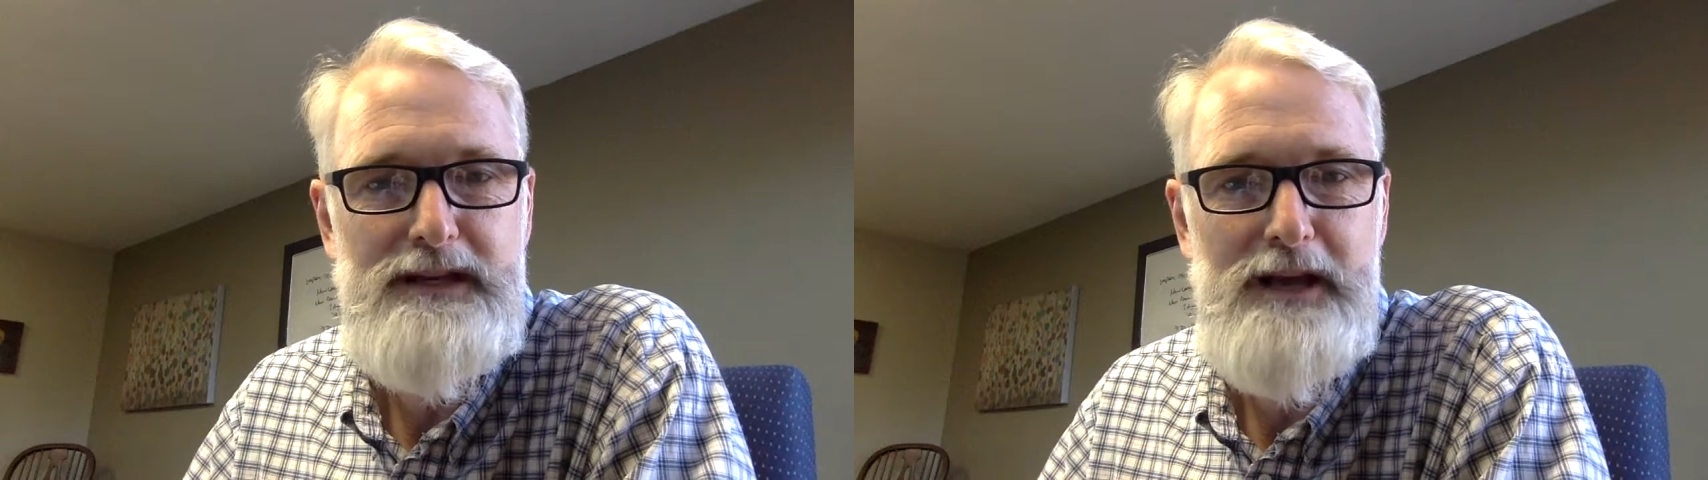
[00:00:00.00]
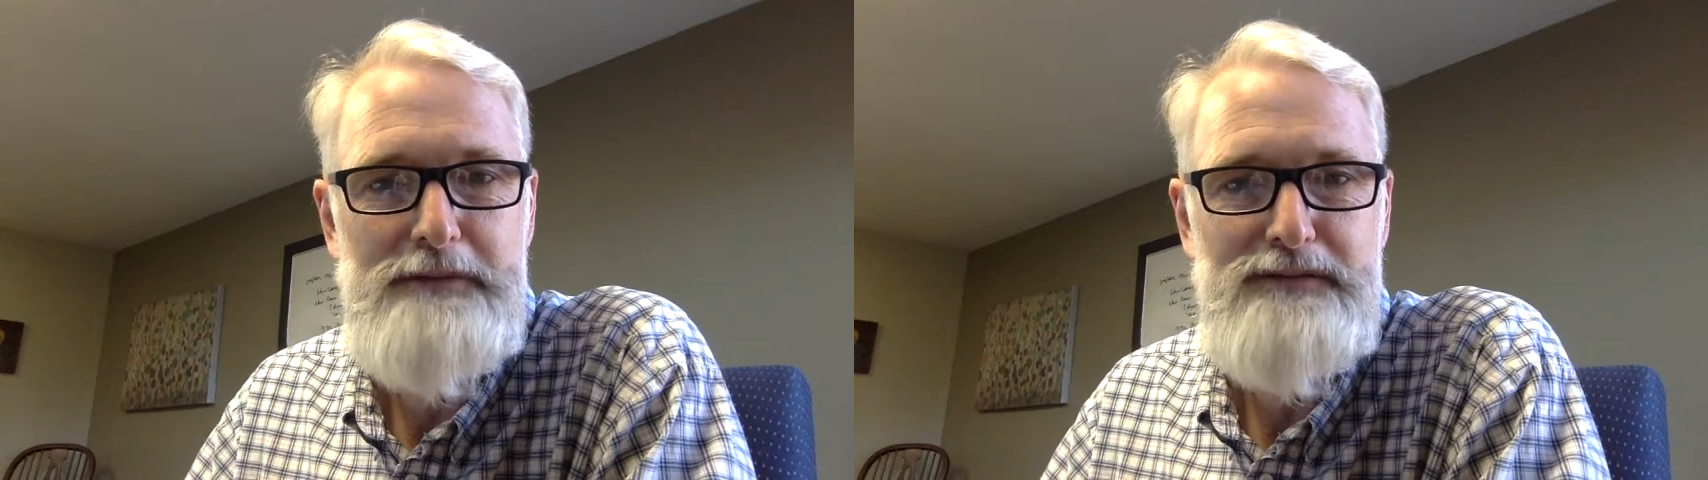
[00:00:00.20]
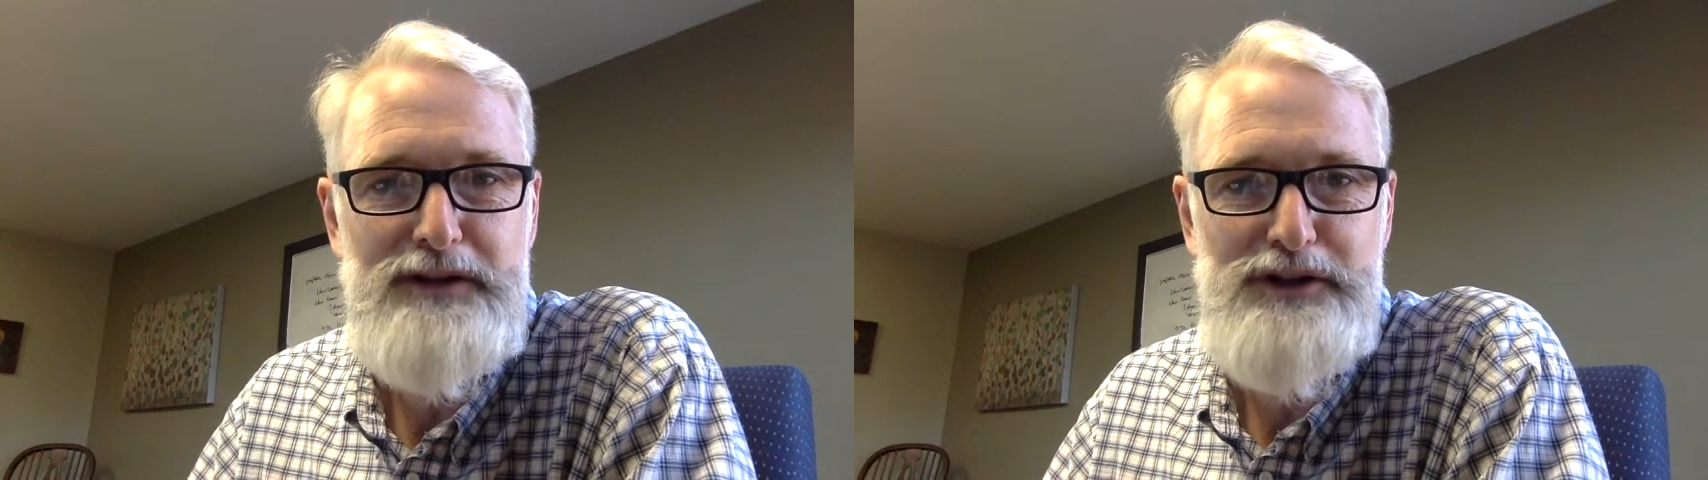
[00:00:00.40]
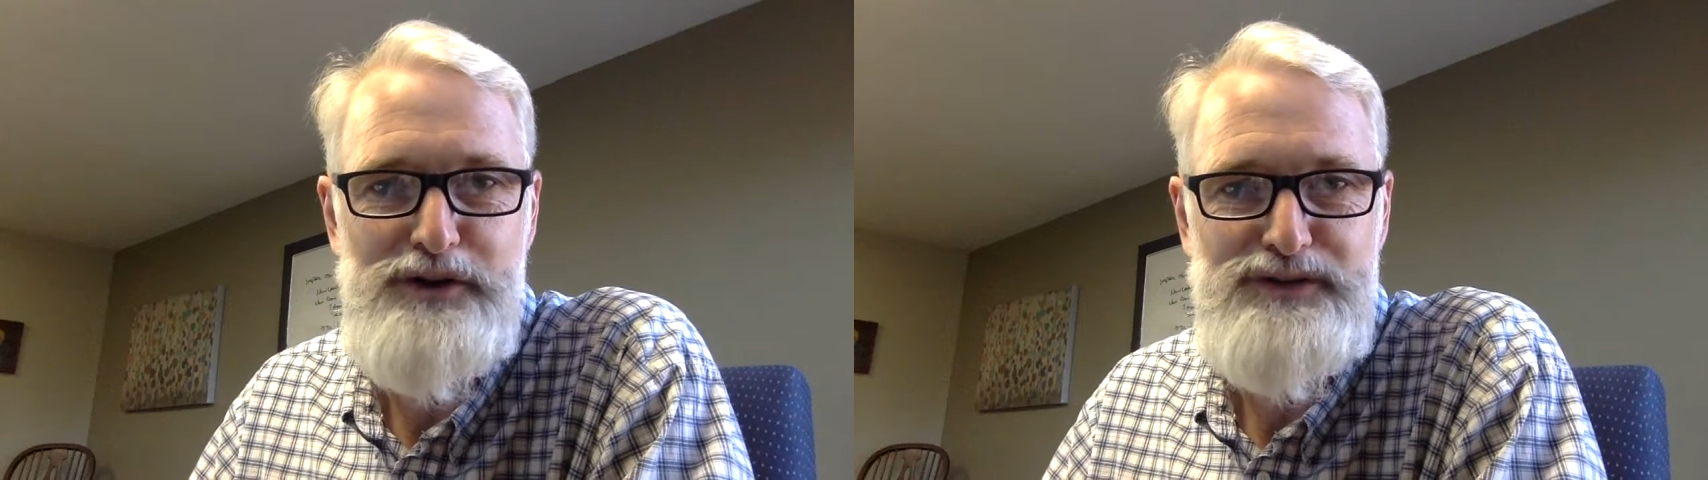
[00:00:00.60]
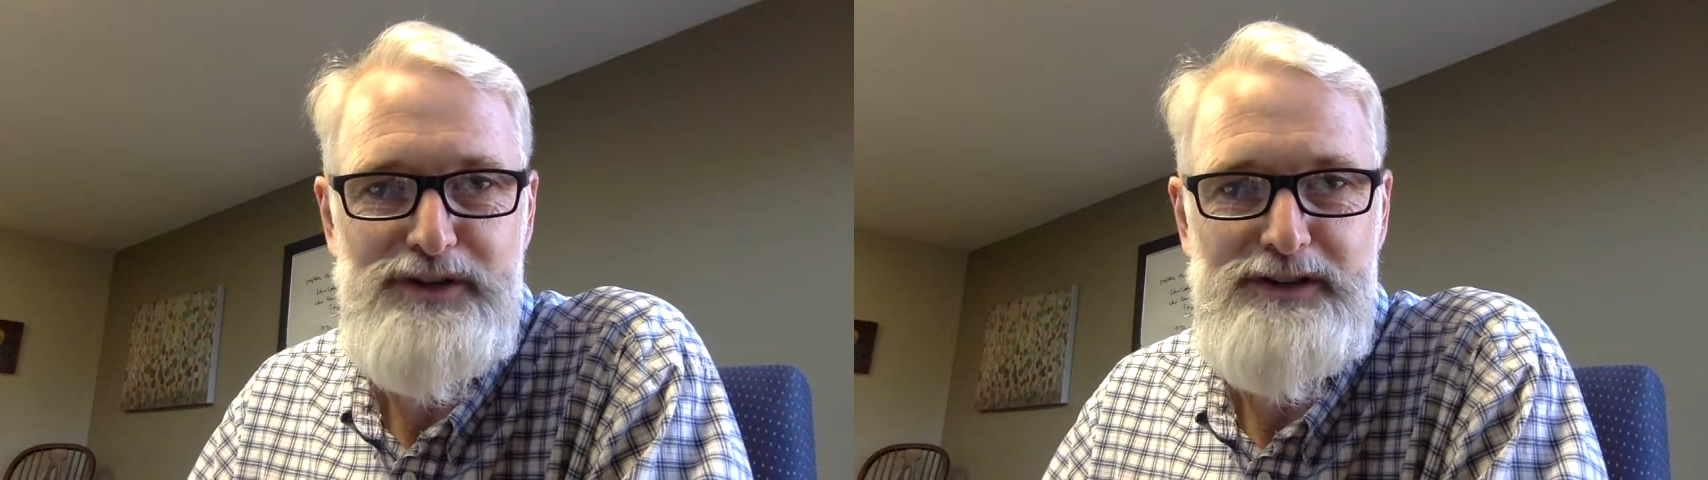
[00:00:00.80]
become even
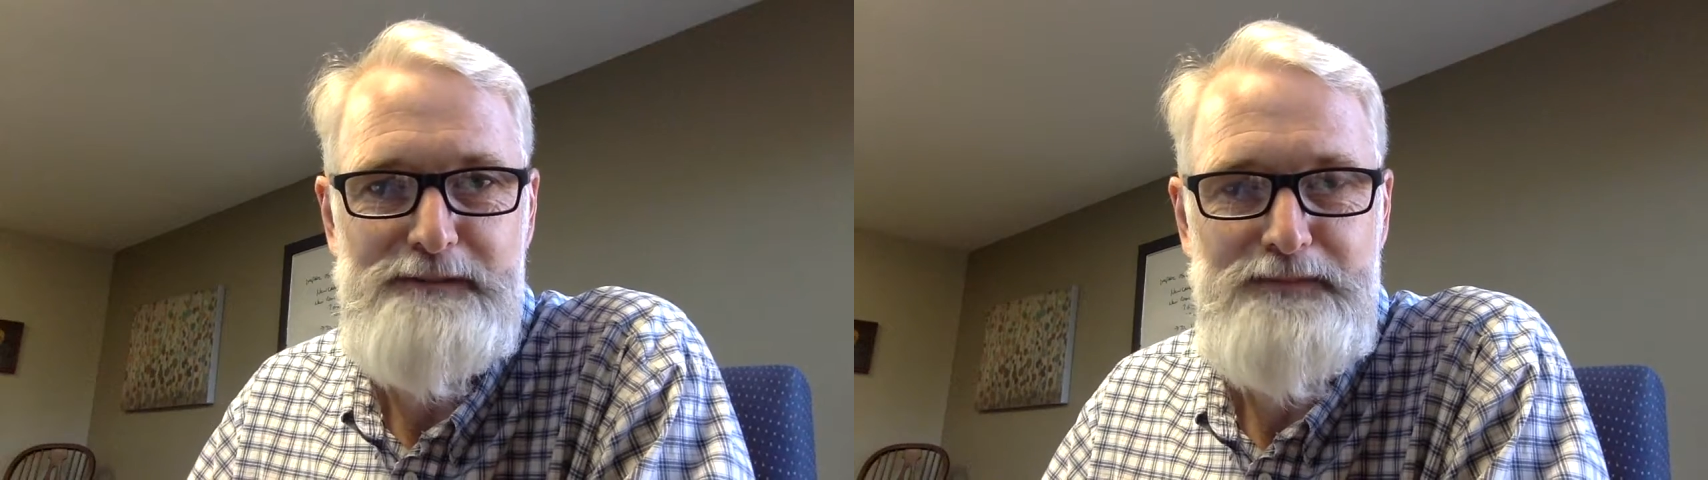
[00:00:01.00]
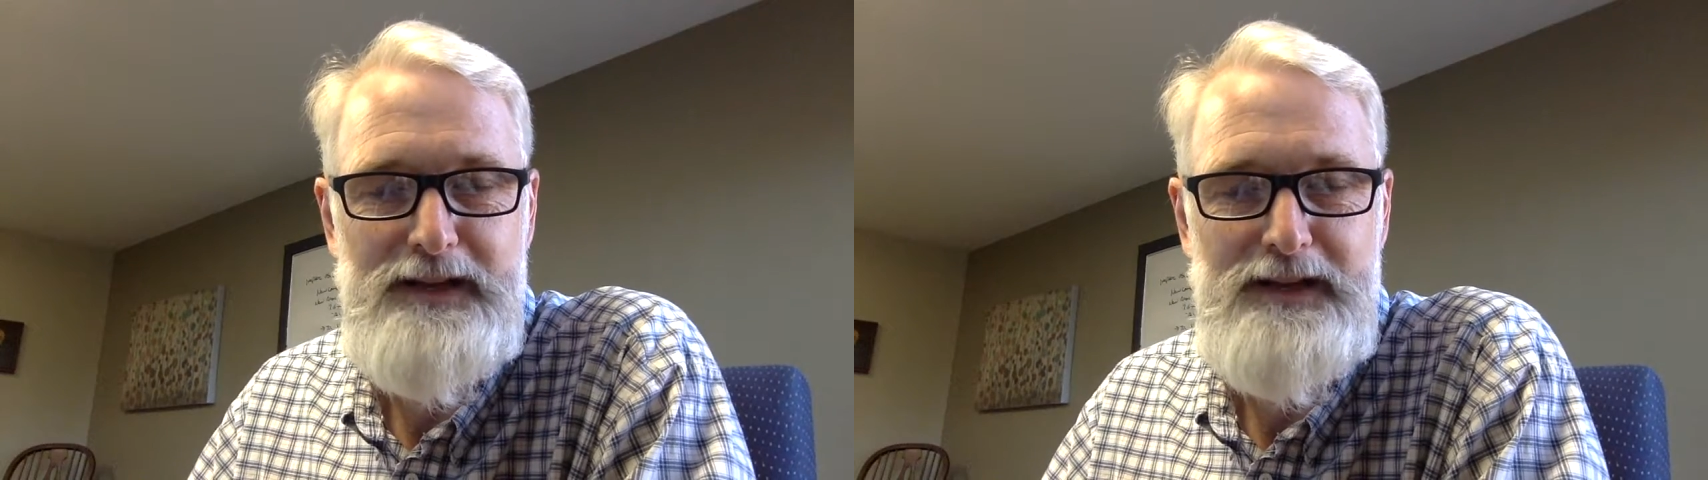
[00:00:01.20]
closer.